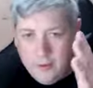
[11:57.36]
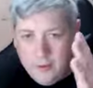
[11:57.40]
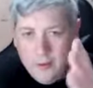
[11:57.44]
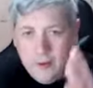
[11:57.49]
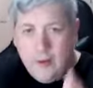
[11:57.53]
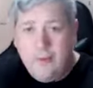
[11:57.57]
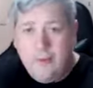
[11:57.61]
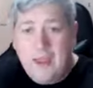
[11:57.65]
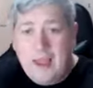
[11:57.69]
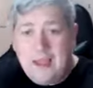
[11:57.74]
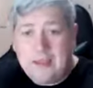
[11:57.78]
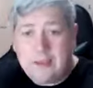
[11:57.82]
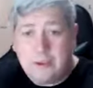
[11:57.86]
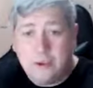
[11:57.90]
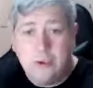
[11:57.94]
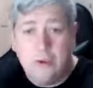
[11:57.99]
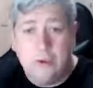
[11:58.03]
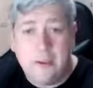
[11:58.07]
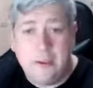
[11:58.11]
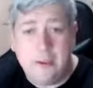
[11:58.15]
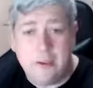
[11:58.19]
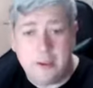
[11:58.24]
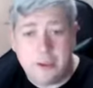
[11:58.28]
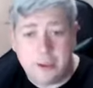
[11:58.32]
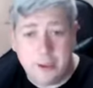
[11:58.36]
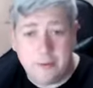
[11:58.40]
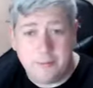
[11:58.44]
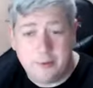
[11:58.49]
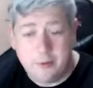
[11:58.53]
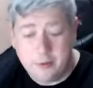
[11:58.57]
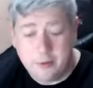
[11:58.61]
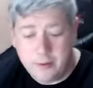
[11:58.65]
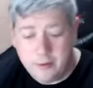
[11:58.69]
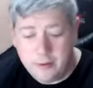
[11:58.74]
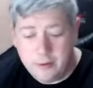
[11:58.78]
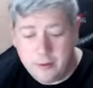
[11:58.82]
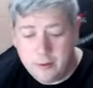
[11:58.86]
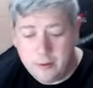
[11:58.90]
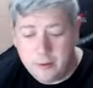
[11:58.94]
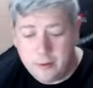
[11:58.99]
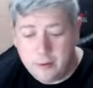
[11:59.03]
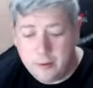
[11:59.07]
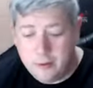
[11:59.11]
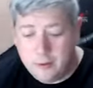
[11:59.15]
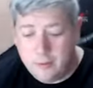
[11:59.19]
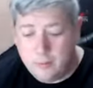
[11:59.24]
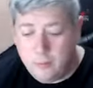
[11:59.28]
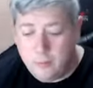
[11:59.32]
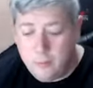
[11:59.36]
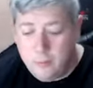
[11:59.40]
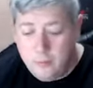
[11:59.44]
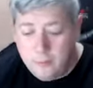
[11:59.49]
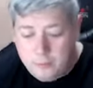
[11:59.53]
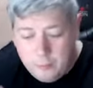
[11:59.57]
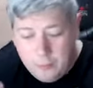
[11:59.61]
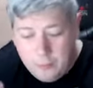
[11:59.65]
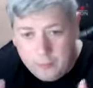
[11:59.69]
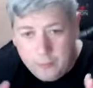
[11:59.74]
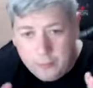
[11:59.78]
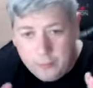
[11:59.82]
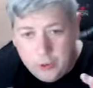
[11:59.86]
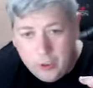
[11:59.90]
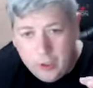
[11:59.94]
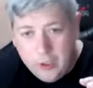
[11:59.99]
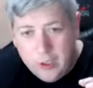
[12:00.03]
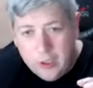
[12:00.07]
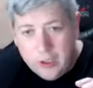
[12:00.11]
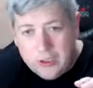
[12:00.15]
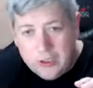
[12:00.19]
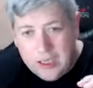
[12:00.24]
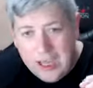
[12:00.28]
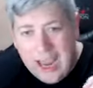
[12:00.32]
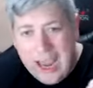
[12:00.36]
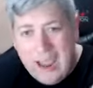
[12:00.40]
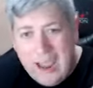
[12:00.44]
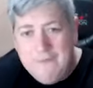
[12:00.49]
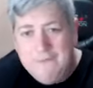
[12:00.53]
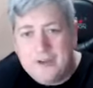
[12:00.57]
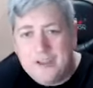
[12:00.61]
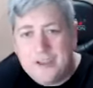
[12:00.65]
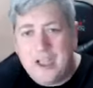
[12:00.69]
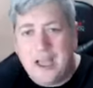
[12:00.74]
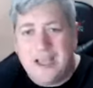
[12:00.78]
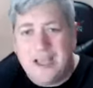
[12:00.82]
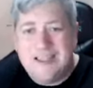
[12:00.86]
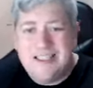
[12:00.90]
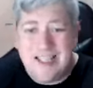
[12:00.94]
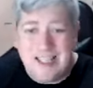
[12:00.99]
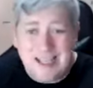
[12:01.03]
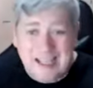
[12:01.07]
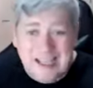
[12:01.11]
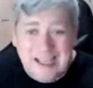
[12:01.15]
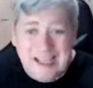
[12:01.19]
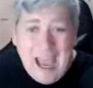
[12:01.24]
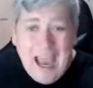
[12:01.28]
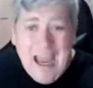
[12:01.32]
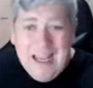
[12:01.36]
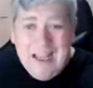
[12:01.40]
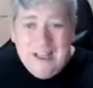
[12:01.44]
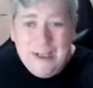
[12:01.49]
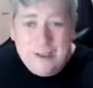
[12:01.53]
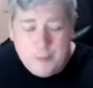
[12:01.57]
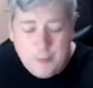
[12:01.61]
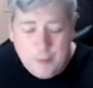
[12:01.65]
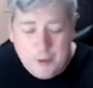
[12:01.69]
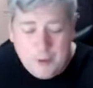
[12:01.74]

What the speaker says: And that's good leadership. But to emphasize the gains we're